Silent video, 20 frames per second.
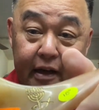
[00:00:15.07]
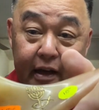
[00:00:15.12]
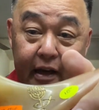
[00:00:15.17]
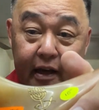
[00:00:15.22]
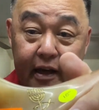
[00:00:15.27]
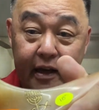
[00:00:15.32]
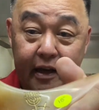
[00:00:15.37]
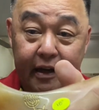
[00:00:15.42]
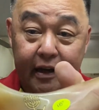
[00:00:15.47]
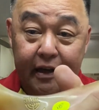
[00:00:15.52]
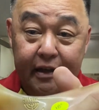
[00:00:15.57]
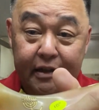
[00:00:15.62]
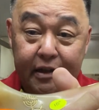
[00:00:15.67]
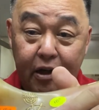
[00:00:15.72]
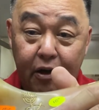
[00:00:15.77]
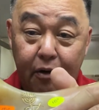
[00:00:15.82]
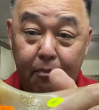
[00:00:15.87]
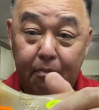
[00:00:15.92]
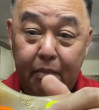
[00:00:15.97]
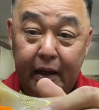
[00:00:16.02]
and it's
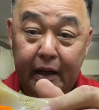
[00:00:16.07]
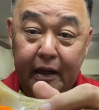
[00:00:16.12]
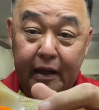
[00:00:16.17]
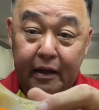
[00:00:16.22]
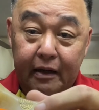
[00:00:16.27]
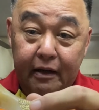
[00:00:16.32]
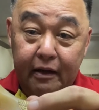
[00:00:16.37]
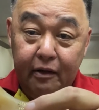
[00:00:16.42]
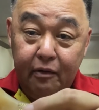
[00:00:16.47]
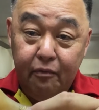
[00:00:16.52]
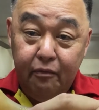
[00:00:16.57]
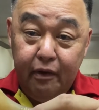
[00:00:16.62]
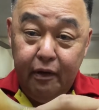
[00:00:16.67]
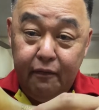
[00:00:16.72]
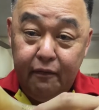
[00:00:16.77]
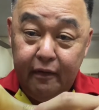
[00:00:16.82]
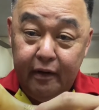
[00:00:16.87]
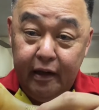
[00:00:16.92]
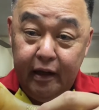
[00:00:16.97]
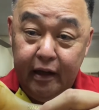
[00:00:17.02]
completed with
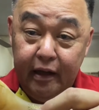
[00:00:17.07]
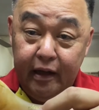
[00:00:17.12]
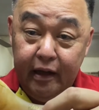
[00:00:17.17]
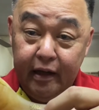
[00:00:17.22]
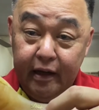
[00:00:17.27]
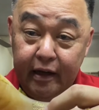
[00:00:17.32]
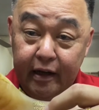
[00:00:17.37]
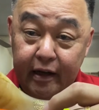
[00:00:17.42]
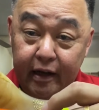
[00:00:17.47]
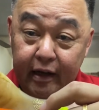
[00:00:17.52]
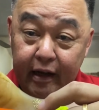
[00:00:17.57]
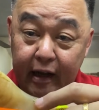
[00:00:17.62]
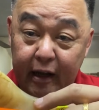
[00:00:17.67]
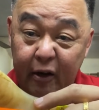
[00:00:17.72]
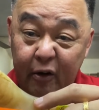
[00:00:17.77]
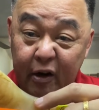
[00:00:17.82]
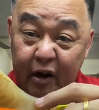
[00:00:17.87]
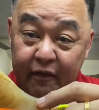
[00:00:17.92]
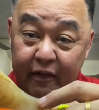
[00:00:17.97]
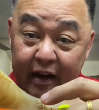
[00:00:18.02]
the
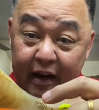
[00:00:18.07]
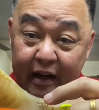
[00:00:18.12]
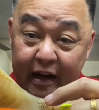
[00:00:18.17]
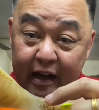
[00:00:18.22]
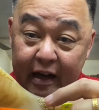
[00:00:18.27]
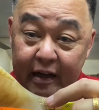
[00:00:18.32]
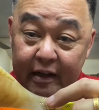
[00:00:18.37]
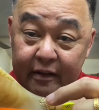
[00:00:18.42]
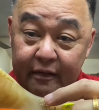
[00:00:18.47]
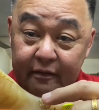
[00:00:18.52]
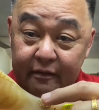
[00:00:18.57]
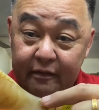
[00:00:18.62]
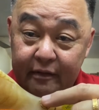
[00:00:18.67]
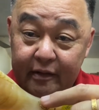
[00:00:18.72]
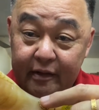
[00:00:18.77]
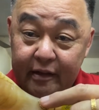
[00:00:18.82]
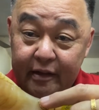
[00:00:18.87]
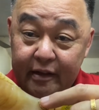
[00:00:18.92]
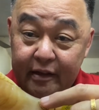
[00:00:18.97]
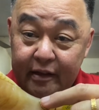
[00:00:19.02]
engraving done,
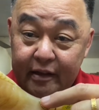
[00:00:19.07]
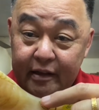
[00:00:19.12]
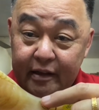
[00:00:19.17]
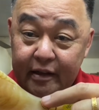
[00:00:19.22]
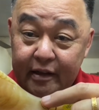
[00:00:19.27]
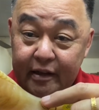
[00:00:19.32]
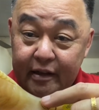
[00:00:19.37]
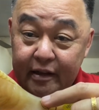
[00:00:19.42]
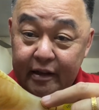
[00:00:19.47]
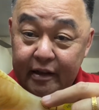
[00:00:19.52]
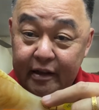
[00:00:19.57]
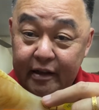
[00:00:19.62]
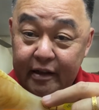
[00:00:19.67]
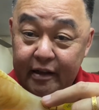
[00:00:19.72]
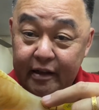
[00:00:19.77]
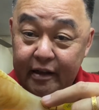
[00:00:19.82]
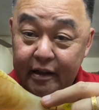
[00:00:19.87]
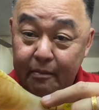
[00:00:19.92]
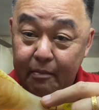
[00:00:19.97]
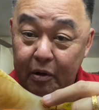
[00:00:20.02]

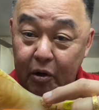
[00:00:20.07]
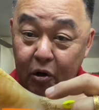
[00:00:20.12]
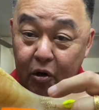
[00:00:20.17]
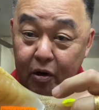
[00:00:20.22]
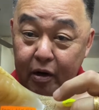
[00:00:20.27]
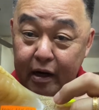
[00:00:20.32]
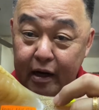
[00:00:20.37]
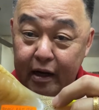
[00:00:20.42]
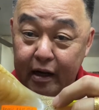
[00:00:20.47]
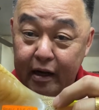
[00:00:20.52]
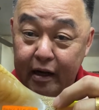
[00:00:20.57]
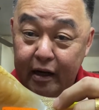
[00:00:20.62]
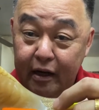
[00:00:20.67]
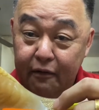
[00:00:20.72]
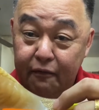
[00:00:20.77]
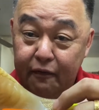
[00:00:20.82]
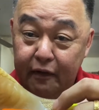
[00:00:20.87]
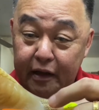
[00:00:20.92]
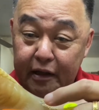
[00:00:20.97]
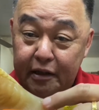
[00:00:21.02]
the menorah and the
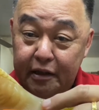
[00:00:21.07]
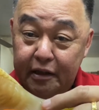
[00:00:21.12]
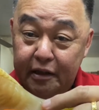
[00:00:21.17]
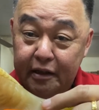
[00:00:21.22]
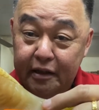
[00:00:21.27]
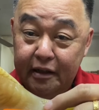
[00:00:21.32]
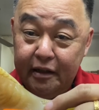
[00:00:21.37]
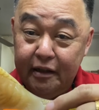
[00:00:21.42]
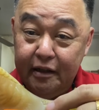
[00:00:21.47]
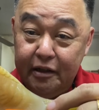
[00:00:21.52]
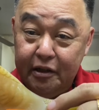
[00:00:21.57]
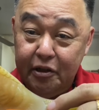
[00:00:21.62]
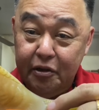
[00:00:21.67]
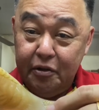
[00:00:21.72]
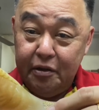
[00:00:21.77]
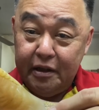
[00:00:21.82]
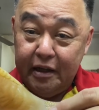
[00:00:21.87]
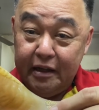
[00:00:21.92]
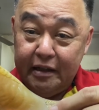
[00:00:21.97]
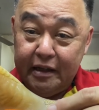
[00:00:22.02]
fish,
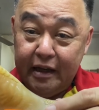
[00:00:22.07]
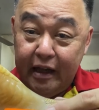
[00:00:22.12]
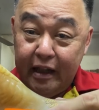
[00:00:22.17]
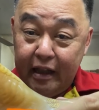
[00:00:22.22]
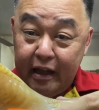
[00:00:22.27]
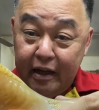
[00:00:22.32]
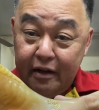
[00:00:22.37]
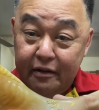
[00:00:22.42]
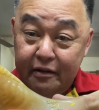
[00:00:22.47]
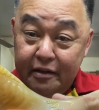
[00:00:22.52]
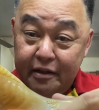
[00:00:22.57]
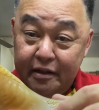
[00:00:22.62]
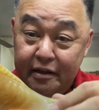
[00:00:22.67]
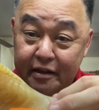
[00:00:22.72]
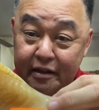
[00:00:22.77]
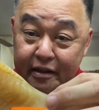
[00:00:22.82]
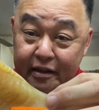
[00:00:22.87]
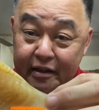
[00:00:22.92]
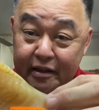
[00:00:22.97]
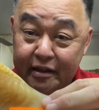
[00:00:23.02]
Jews and
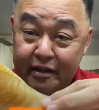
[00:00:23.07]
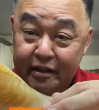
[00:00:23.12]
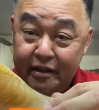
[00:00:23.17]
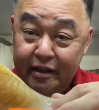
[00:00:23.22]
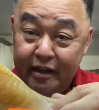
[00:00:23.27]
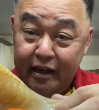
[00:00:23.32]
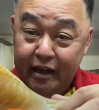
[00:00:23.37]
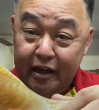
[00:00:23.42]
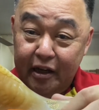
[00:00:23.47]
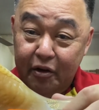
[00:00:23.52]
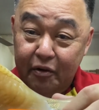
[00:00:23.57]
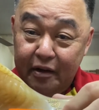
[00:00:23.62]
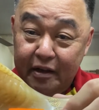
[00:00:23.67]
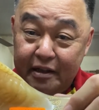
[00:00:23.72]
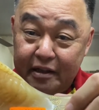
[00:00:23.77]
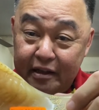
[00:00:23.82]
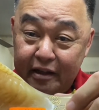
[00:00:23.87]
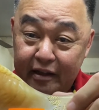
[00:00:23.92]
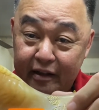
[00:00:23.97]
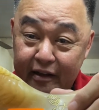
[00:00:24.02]
Gentiles in
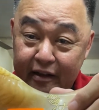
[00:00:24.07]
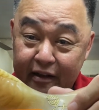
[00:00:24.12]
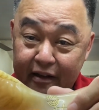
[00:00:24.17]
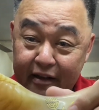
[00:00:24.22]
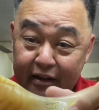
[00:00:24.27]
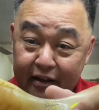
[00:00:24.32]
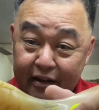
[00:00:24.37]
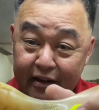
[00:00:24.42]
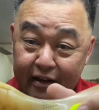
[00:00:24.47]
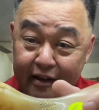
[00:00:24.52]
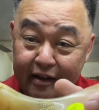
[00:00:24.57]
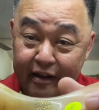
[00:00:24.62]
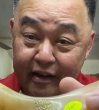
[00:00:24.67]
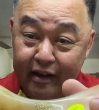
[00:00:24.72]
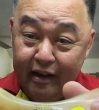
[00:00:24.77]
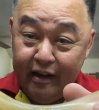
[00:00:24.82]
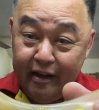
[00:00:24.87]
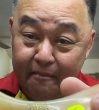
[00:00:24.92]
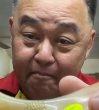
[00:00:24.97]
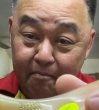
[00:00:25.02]
unison.
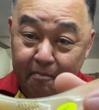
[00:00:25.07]
Yeah,